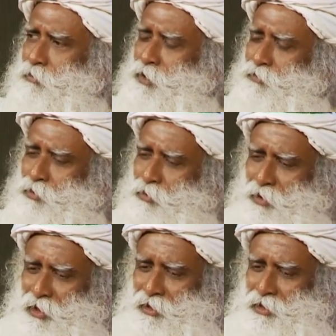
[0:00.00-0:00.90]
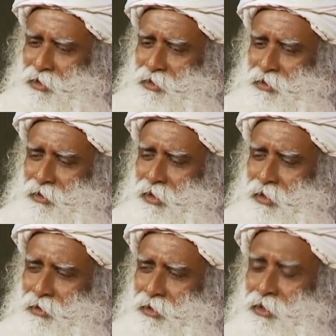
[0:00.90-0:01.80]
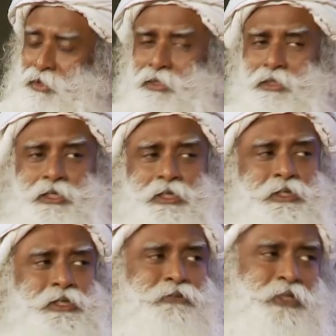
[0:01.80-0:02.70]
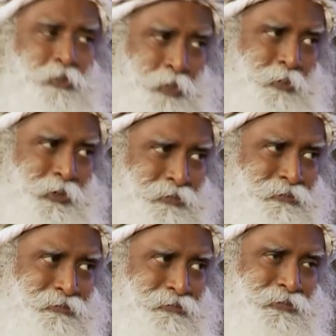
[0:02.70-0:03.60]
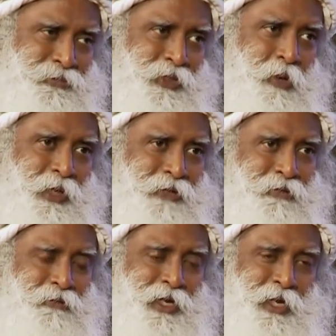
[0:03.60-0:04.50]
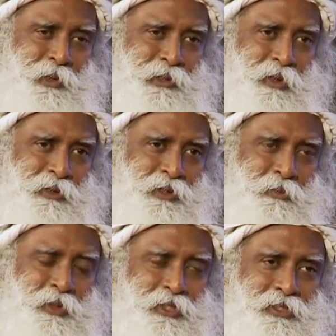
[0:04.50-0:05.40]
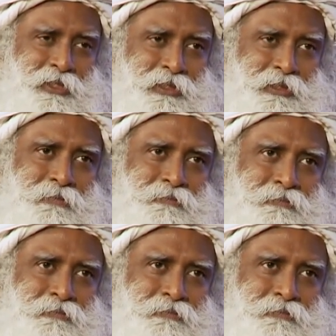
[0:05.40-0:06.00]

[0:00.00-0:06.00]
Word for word: If you look at this… Uh, the history sheets of these people, normally we're working with long-term prisoners,